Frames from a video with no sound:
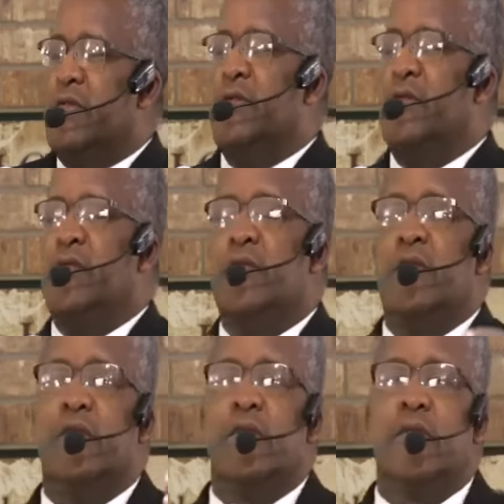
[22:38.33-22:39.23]

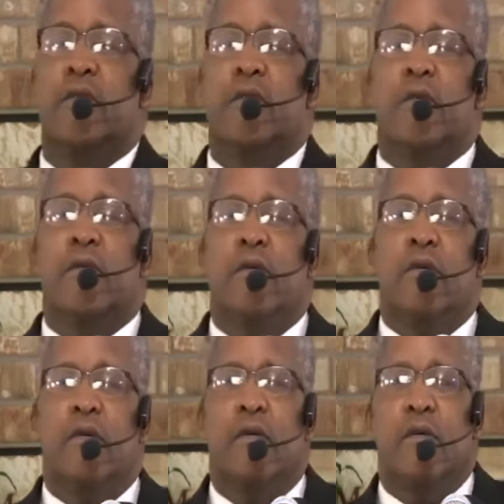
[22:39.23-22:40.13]
(no one is talking)